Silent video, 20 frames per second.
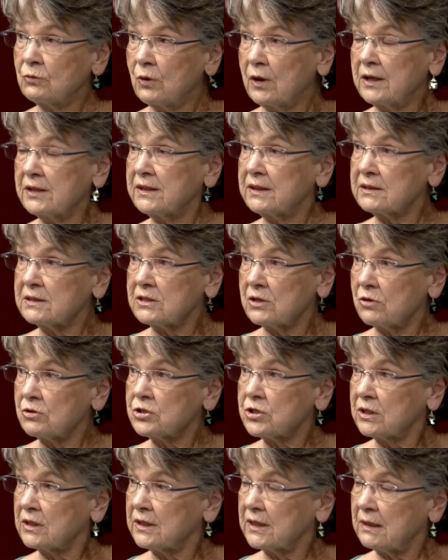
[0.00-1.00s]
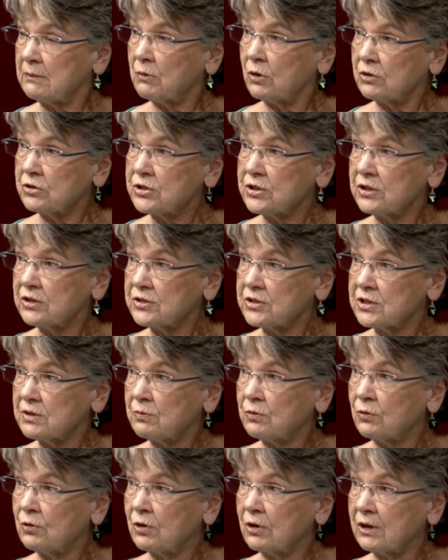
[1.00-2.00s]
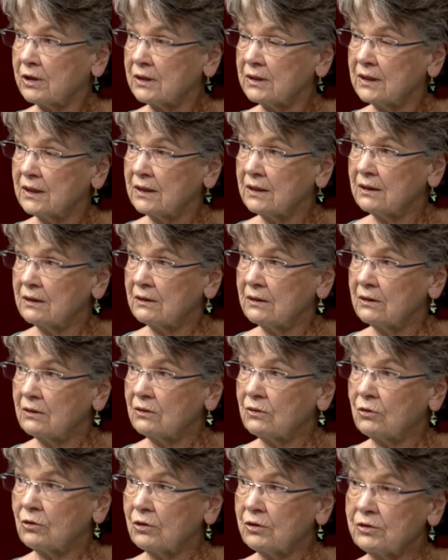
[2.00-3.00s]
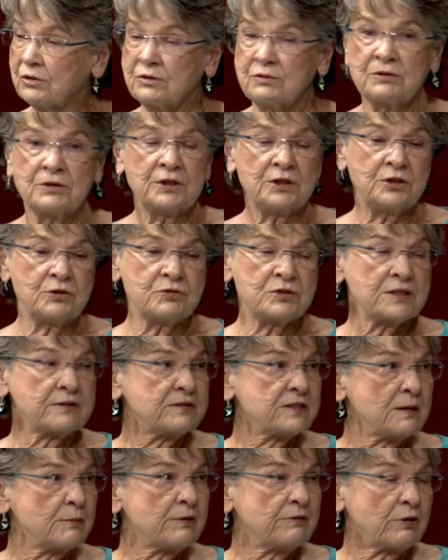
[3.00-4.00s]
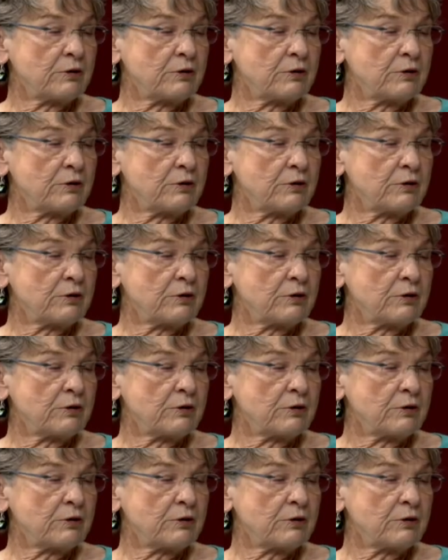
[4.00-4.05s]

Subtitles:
want the social and emotional support or the use of some of